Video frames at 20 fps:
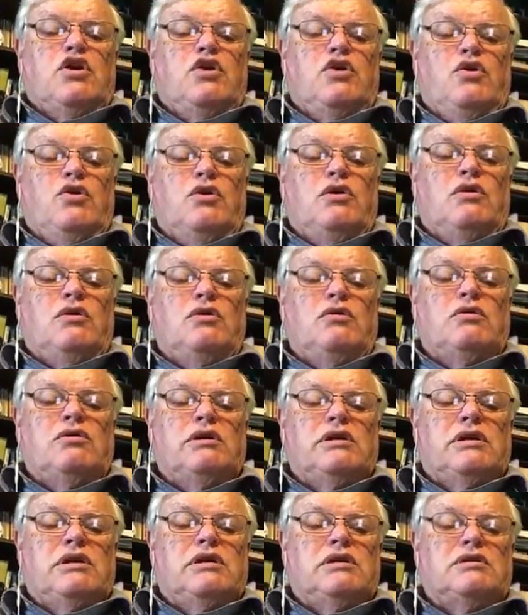Your
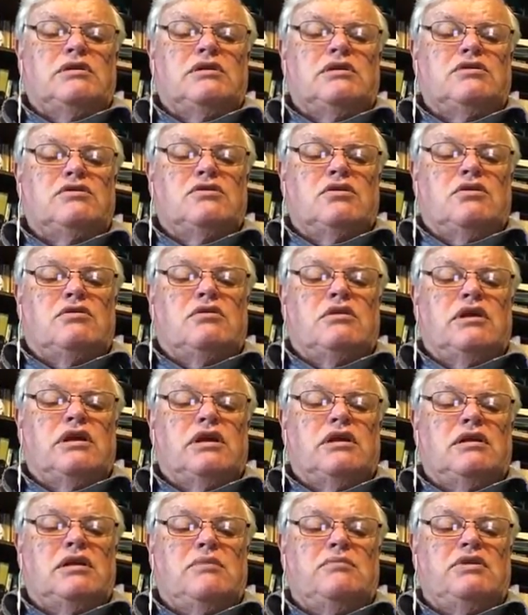holiness is totally
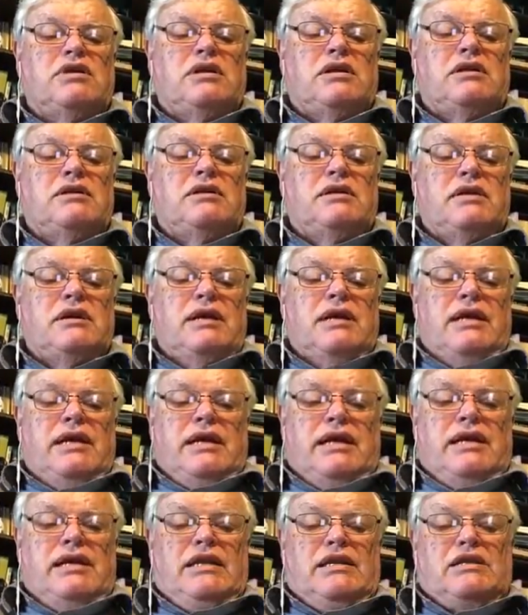unlimited
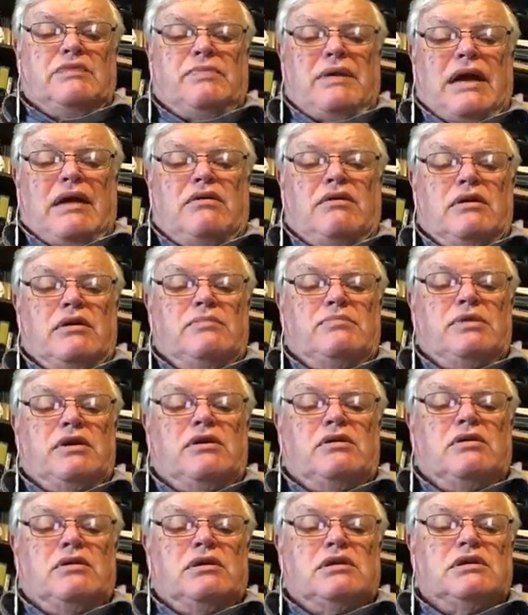in its power
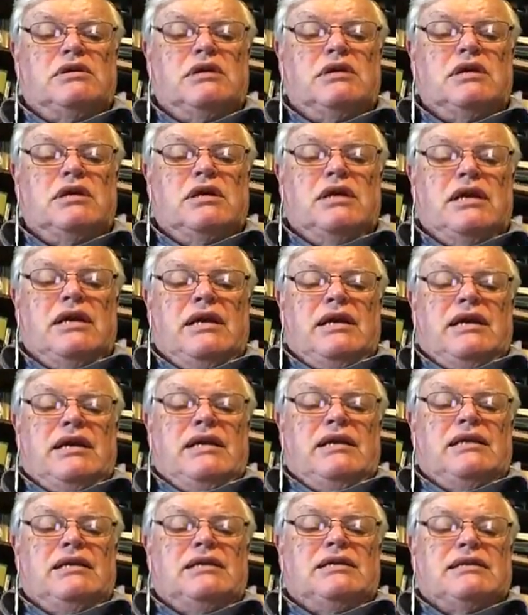because
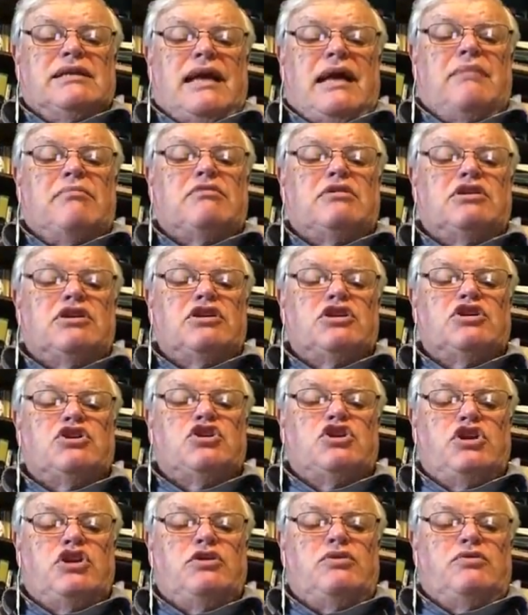it
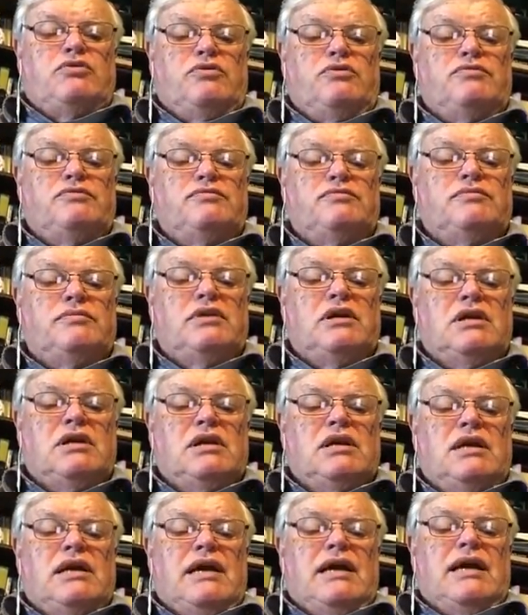establishes you
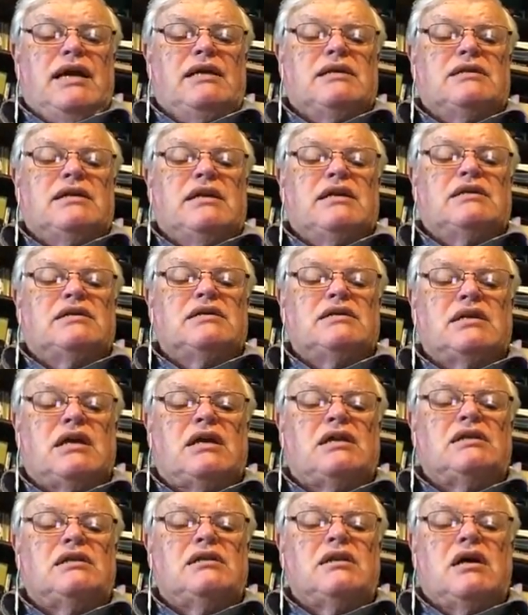as a
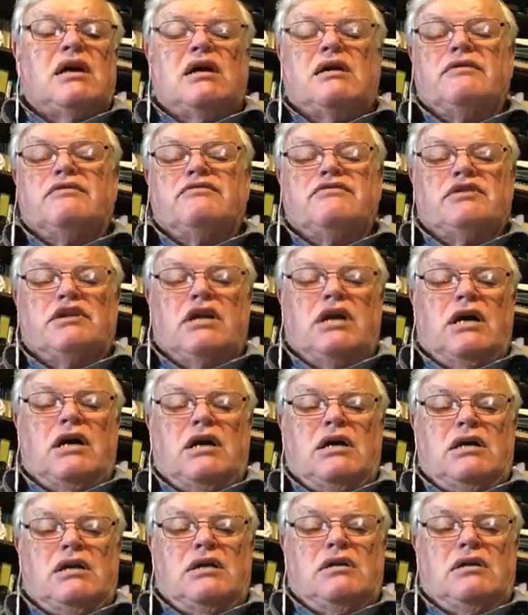son of God,